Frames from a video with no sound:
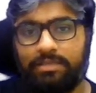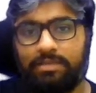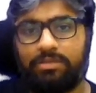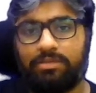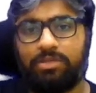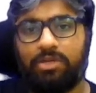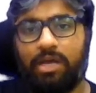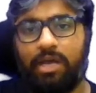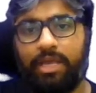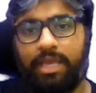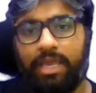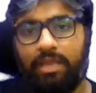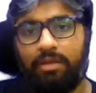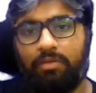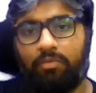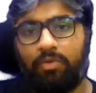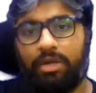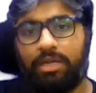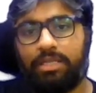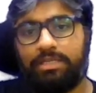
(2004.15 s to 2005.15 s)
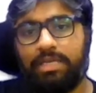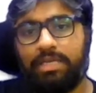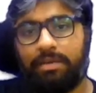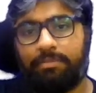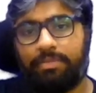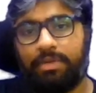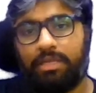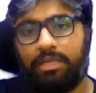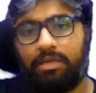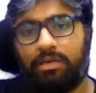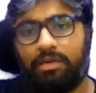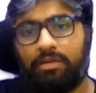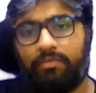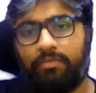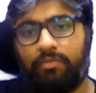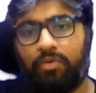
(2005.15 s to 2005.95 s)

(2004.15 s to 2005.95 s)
So again, what is happening here?